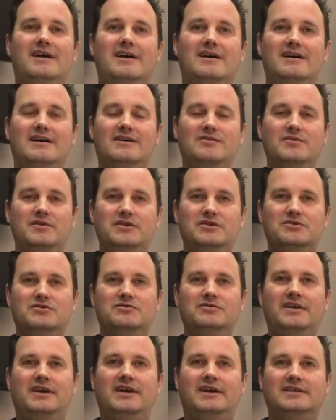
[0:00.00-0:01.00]
uh, we
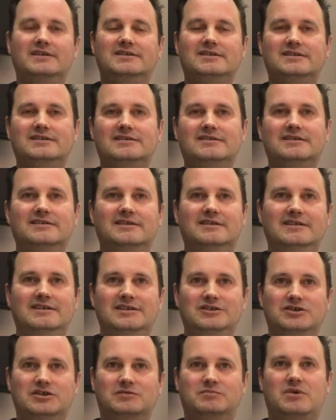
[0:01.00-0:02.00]
know that the
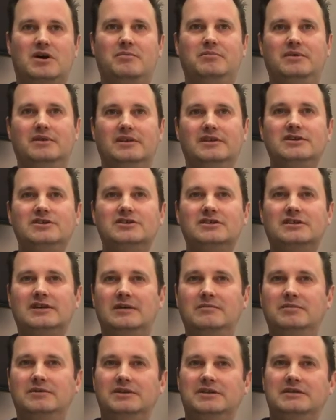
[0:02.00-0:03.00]
indigenous population,
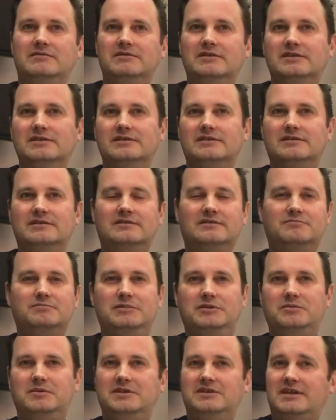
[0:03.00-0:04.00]
I believe, is
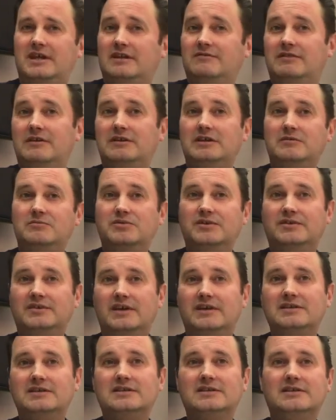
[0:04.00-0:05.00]
between 10 and 15
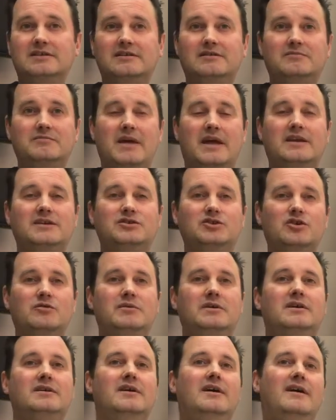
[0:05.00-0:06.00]
percent in
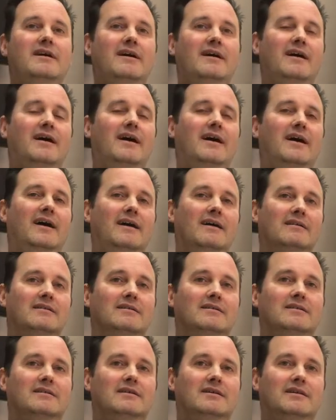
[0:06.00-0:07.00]
Manitoba
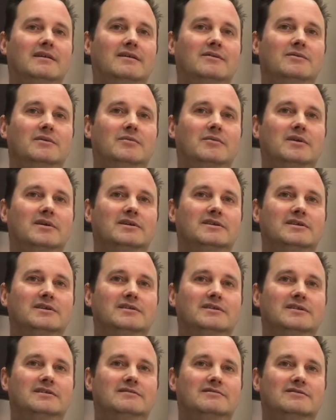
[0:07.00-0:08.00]
and uh, we want
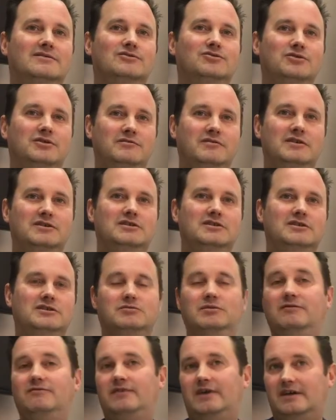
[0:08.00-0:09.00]
our school division
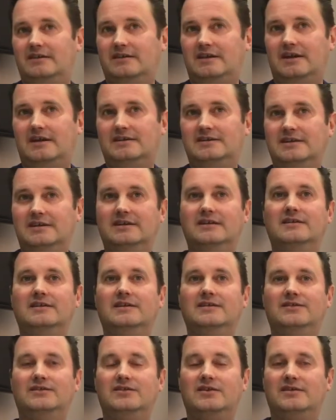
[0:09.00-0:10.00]
to reflect that, and it
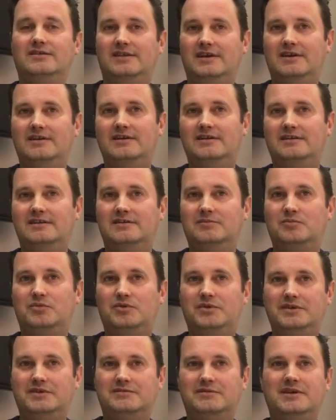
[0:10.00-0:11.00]
is not there at this
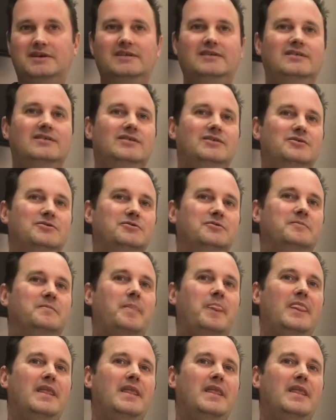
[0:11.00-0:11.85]
point, right? So